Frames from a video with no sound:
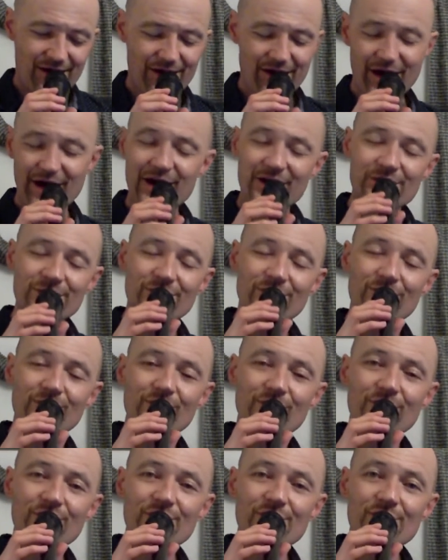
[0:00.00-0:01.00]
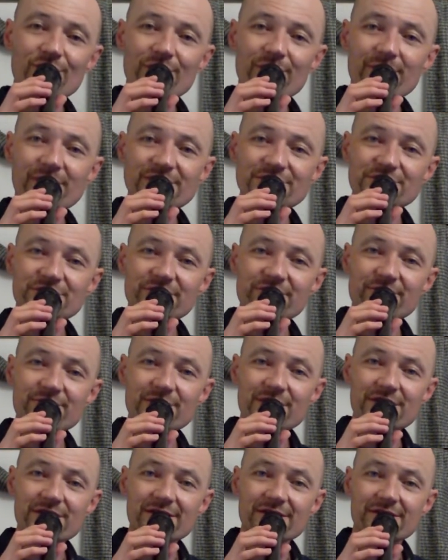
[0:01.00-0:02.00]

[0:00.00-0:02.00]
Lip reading: I know your image of me